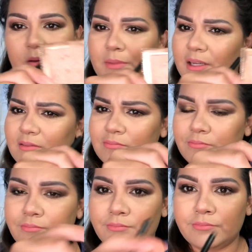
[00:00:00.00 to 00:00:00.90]
mean,
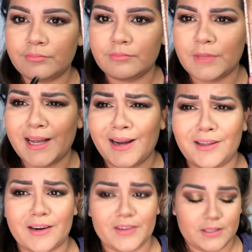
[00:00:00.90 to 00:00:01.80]
I got a
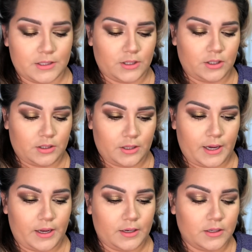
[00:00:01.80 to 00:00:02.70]
lot of it still.
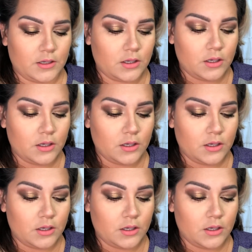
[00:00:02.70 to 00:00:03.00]
And